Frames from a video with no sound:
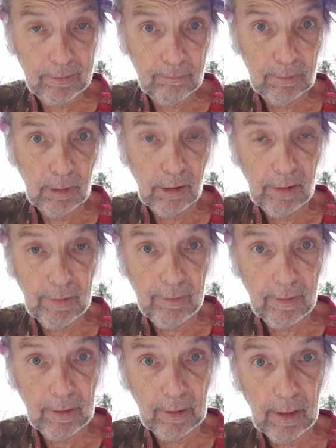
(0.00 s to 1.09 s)
Blow
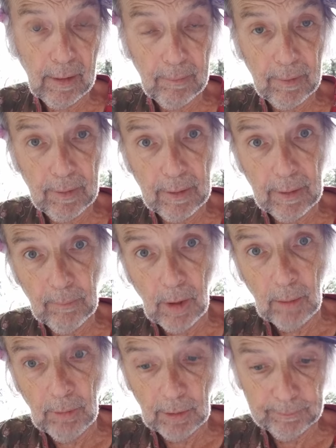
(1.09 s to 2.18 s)
everything up at any
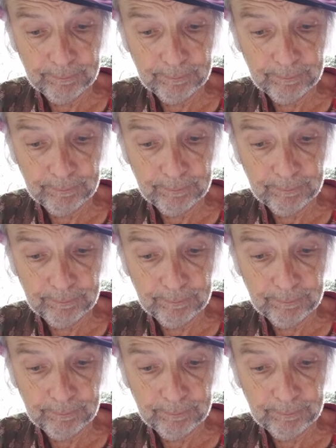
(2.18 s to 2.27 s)
moment.